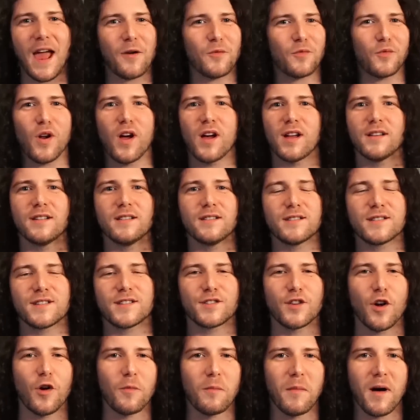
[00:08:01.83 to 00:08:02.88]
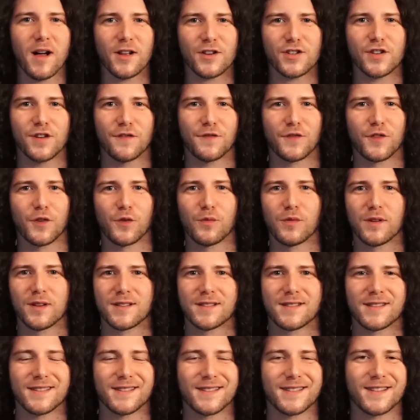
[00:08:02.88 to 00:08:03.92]
that run so much if there
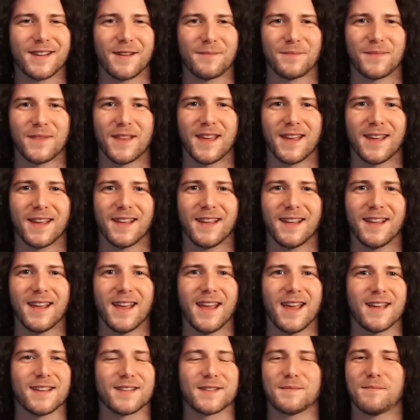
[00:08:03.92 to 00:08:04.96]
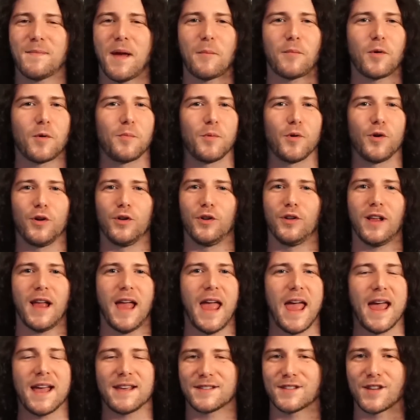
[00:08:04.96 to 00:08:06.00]
was something as memorable
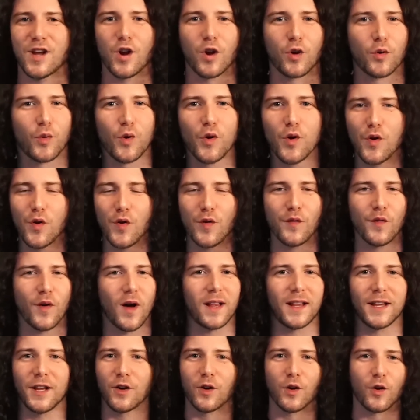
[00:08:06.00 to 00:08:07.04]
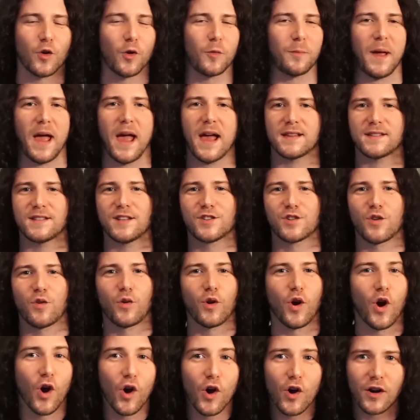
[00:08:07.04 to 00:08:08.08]
as a groove, a lyrical passage,
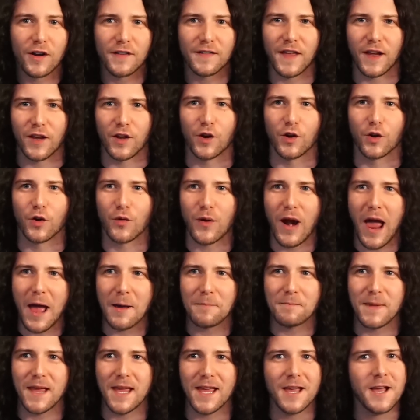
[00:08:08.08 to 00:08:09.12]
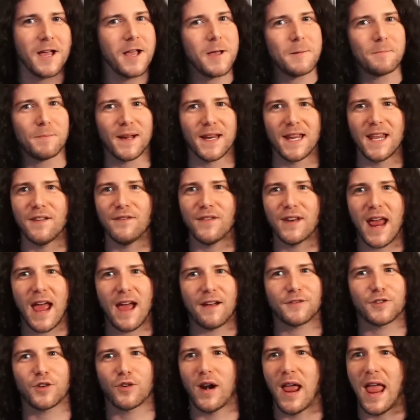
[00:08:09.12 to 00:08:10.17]
or a hook that could grab me, but even
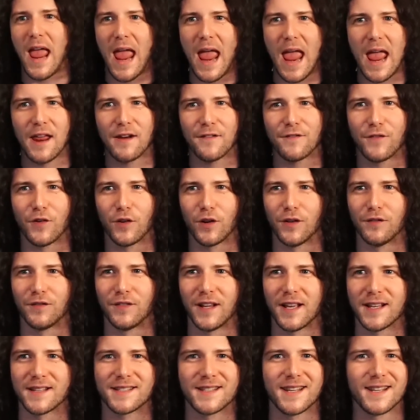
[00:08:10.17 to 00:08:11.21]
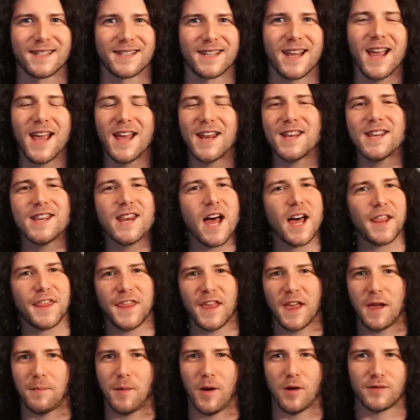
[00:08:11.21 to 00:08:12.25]
after a handful of listens,
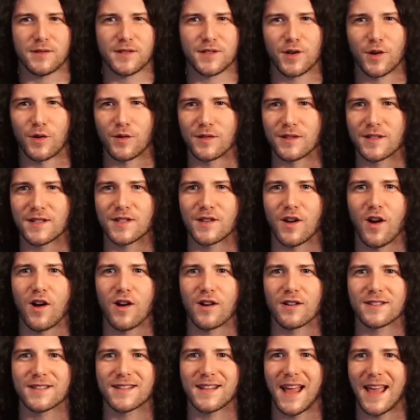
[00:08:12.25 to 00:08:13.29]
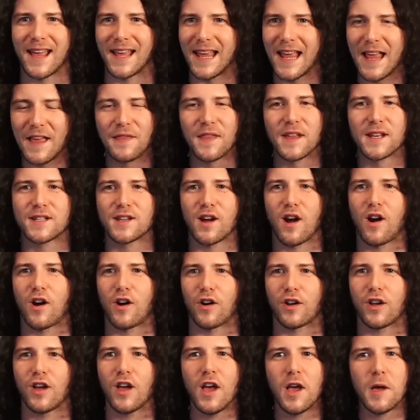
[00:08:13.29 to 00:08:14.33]
nothing about certain songs like In the
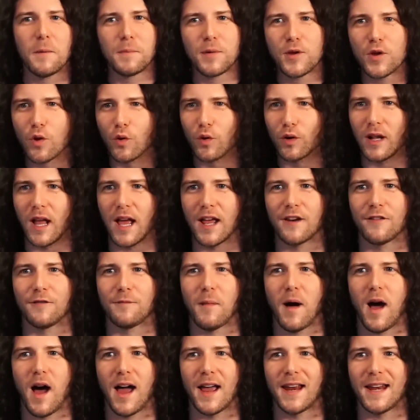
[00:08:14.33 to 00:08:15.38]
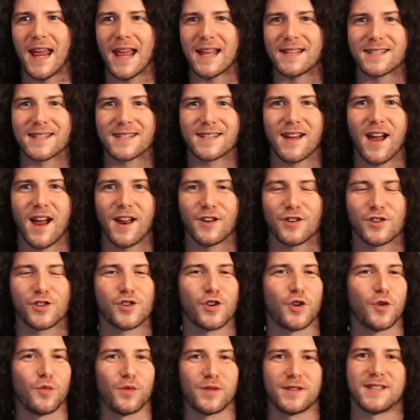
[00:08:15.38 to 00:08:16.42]
Dark, Pure Light of Mine, and
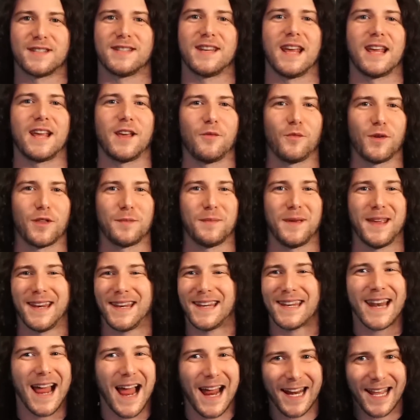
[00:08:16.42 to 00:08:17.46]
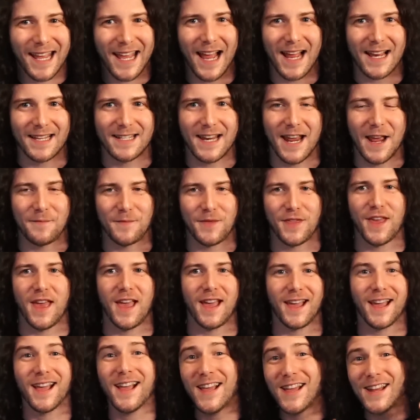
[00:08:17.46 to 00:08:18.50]
Cynosure were sticking with me. Not a goddamn
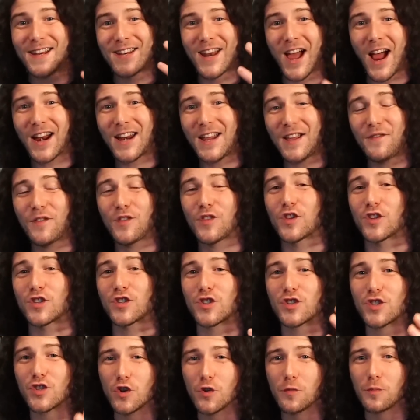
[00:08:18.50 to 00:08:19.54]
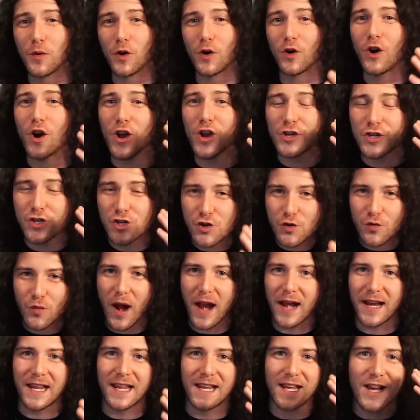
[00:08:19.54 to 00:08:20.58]
thing. Not even the super
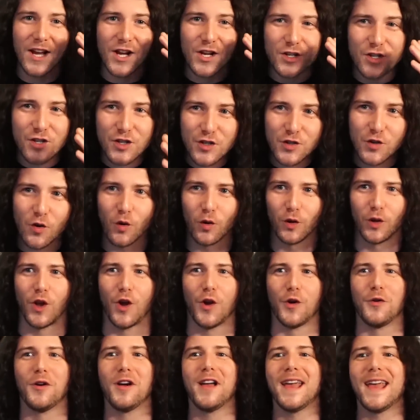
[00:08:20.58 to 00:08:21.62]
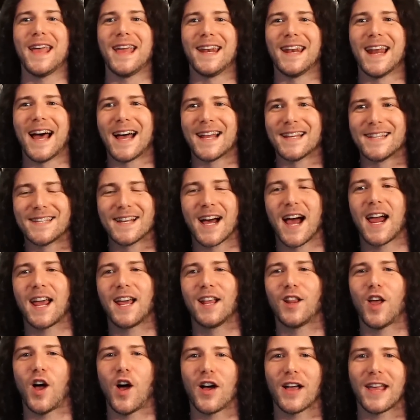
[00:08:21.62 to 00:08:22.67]
shreddy solo in A
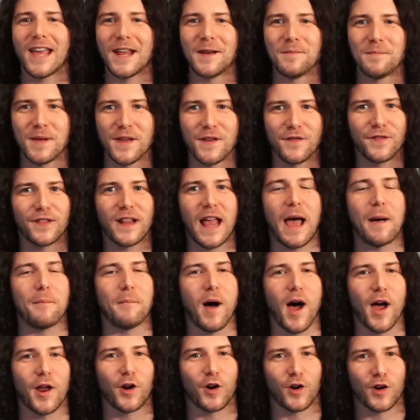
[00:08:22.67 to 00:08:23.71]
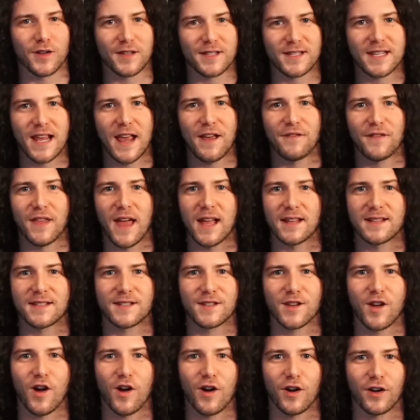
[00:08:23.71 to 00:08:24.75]
Dialogue in B-flat minor could save that
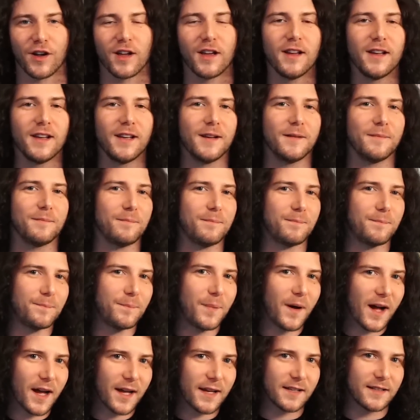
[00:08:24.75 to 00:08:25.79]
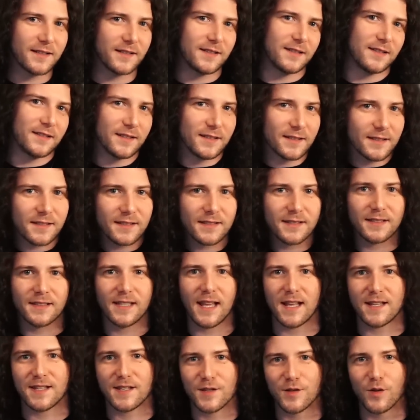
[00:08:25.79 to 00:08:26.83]
song. But
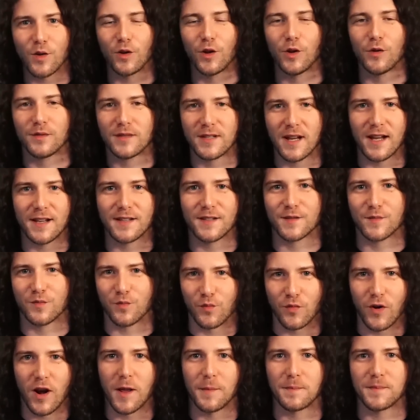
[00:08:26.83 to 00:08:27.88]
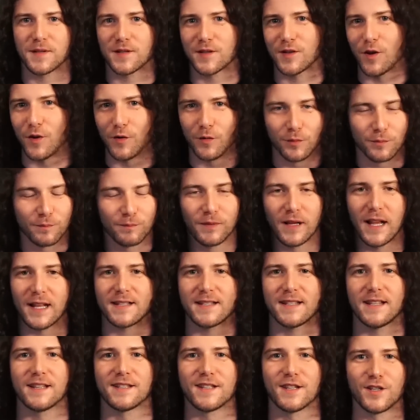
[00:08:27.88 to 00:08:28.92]
that solo does rip, so
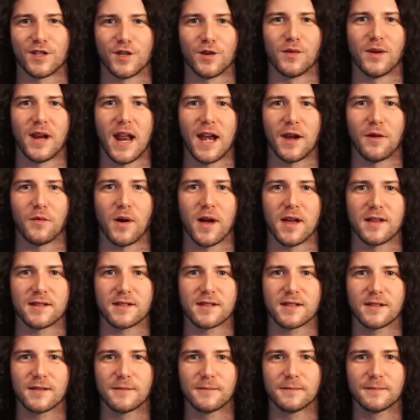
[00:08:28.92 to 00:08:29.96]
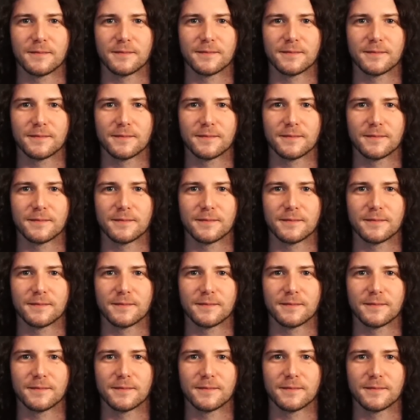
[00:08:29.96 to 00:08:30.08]
let's listen to it anyways.